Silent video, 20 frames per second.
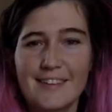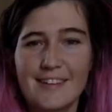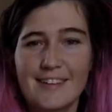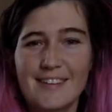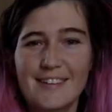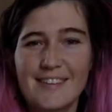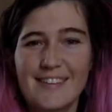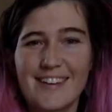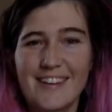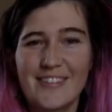
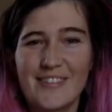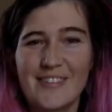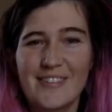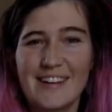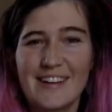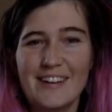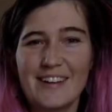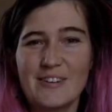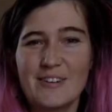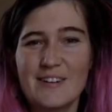And there we
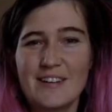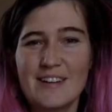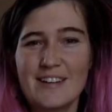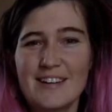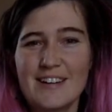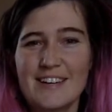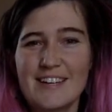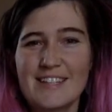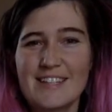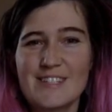go.
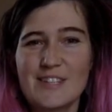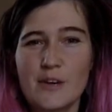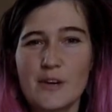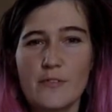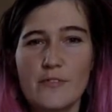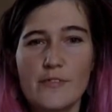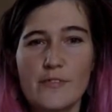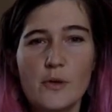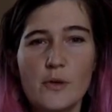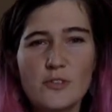
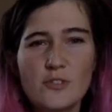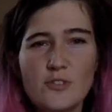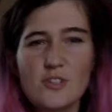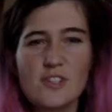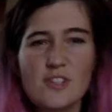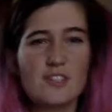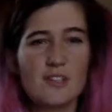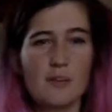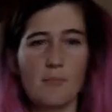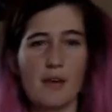So those are
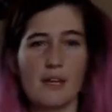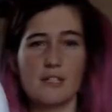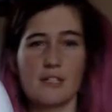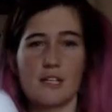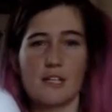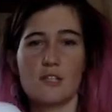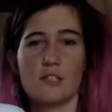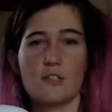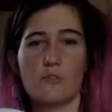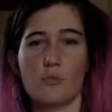just some
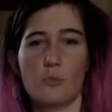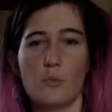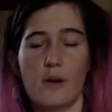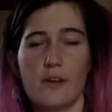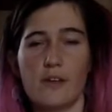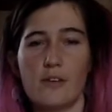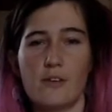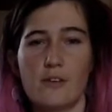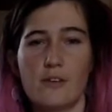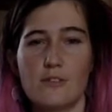ideas of
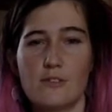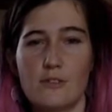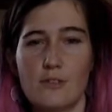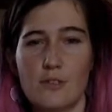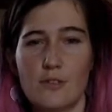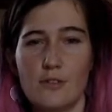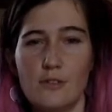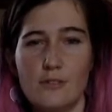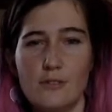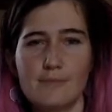what you can
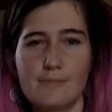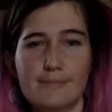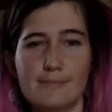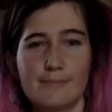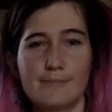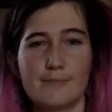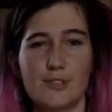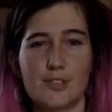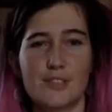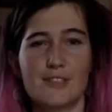do.
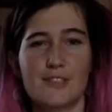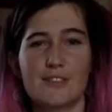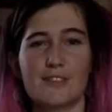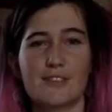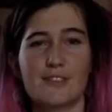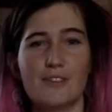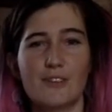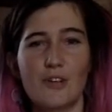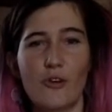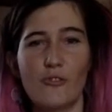Just
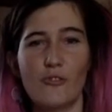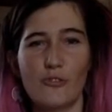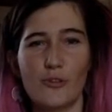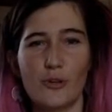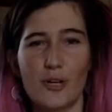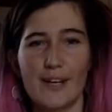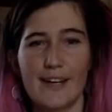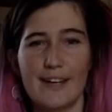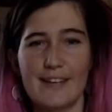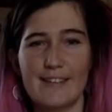go
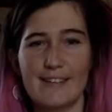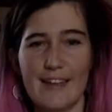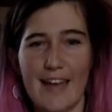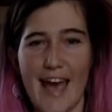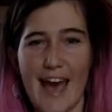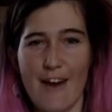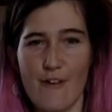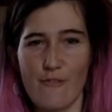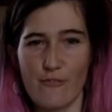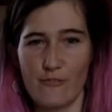for it,
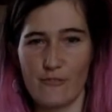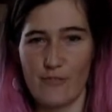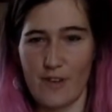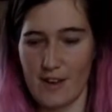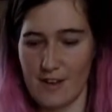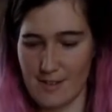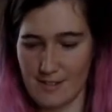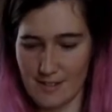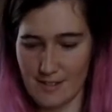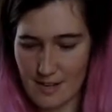have
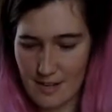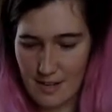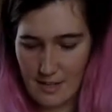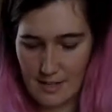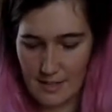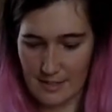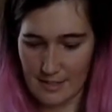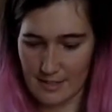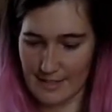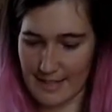fun,
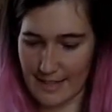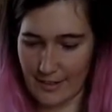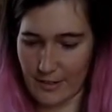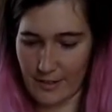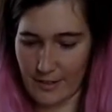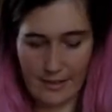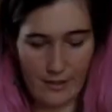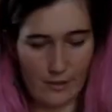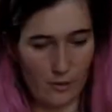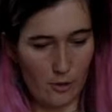
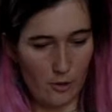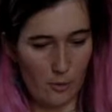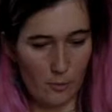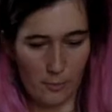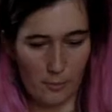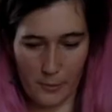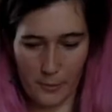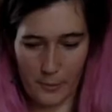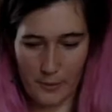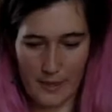decorate your whole
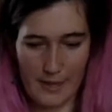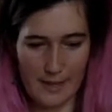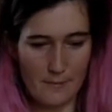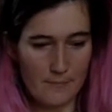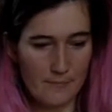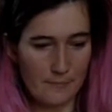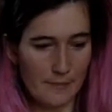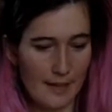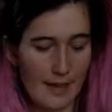buoy.